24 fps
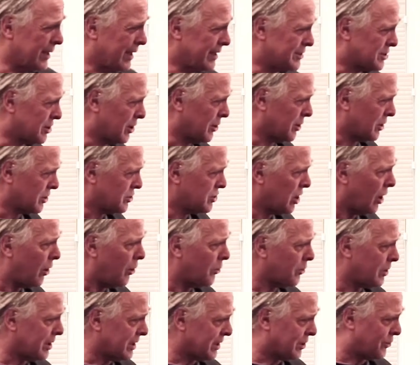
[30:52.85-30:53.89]
to look
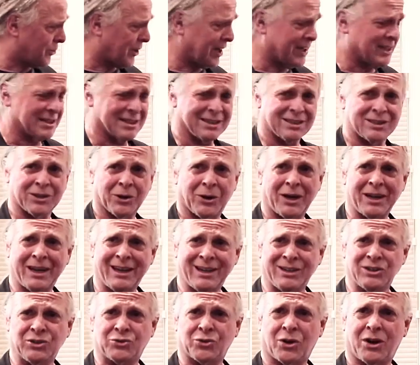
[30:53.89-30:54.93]
totally crazy, so I
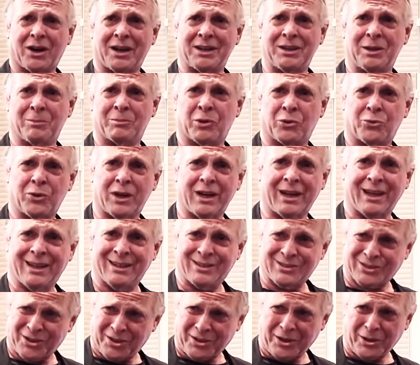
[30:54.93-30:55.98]
didn't draw in the
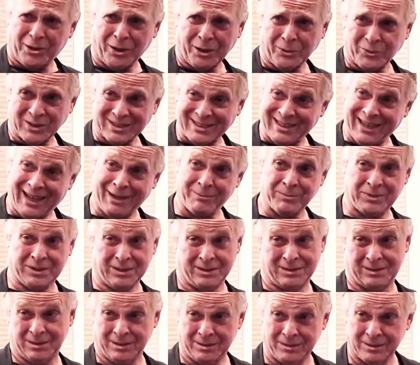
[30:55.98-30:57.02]
meridians, although I was tempted
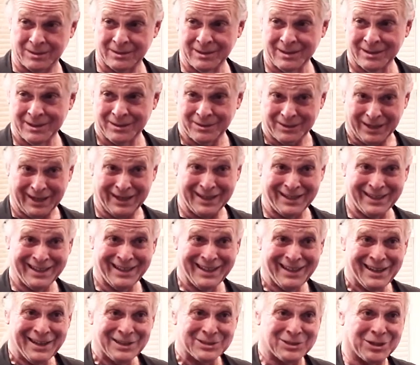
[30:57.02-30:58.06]
to, right?
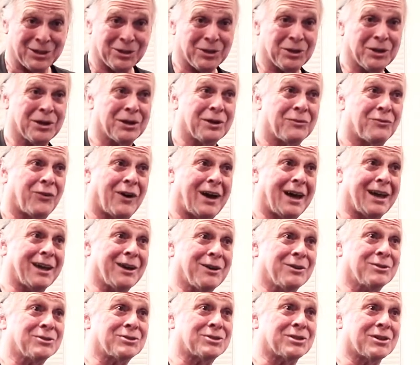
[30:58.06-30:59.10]
So the
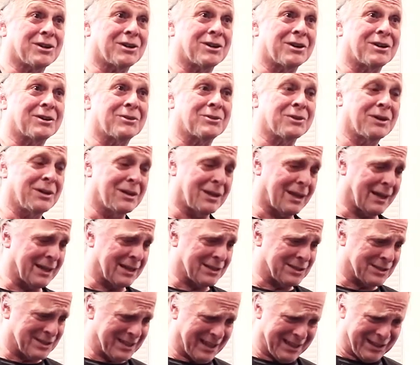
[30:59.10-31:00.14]
vayus are like,
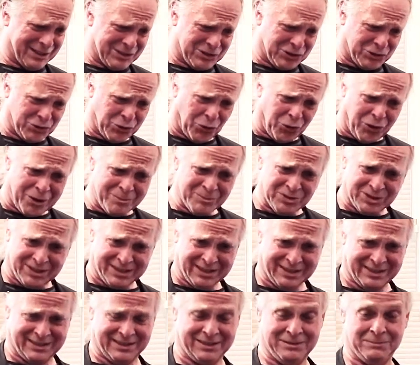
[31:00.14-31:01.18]
say, the storm
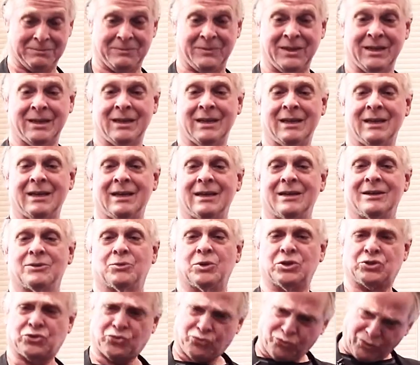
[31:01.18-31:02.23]
system,
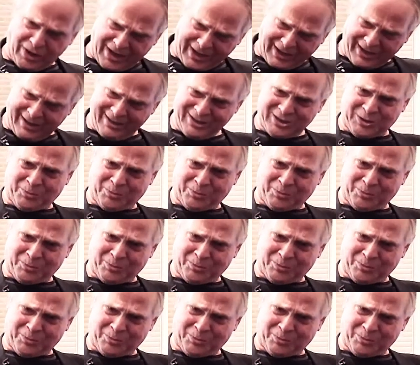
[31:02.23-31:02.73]
which rains